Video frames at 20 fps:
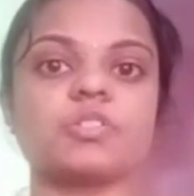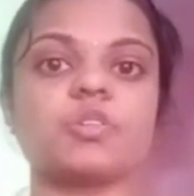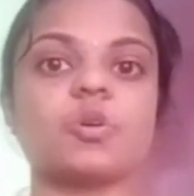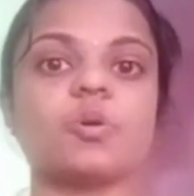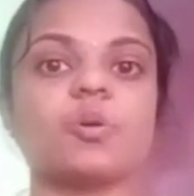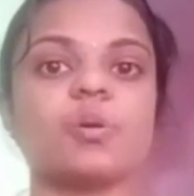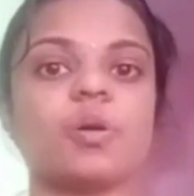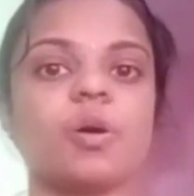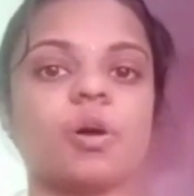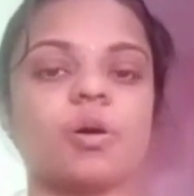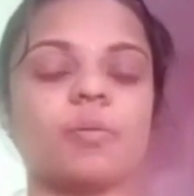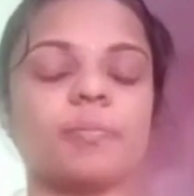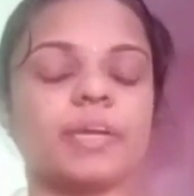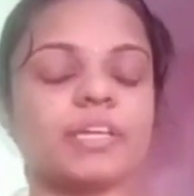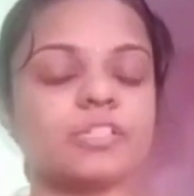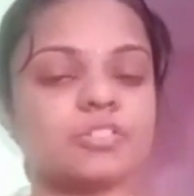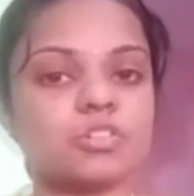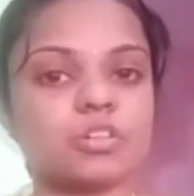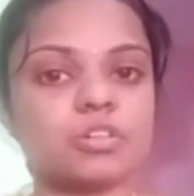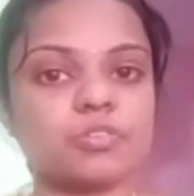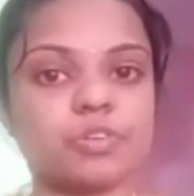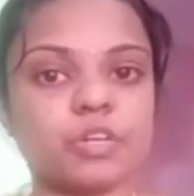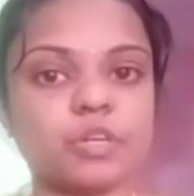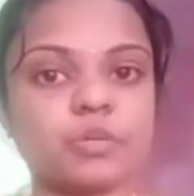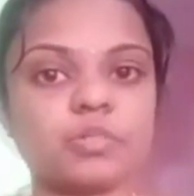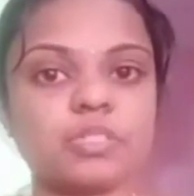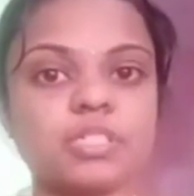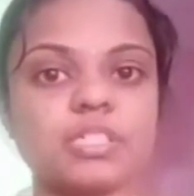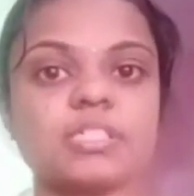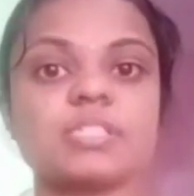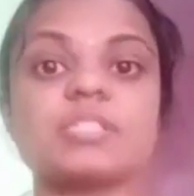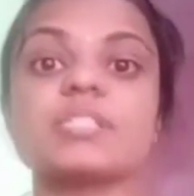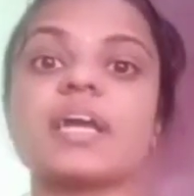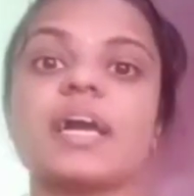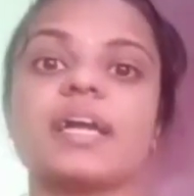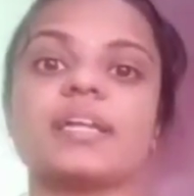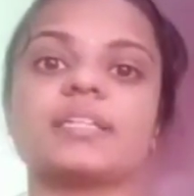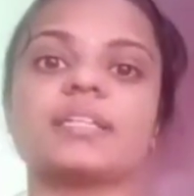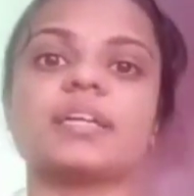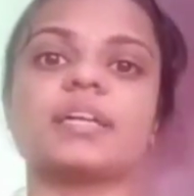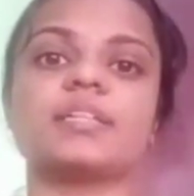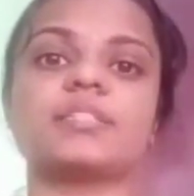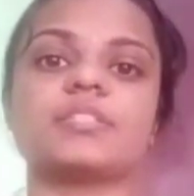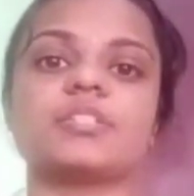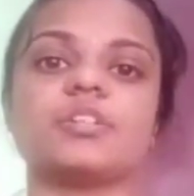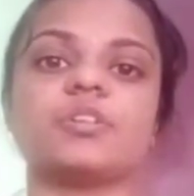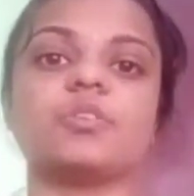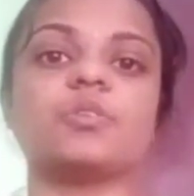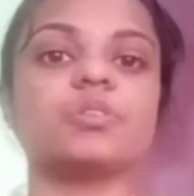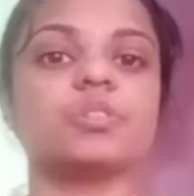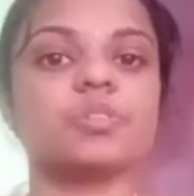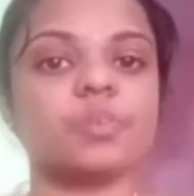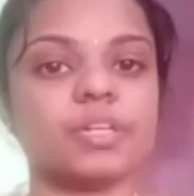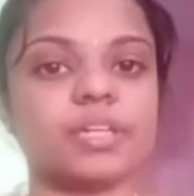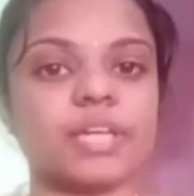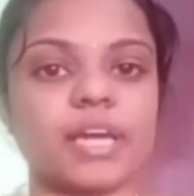So based on the frequencies, it's categorized into three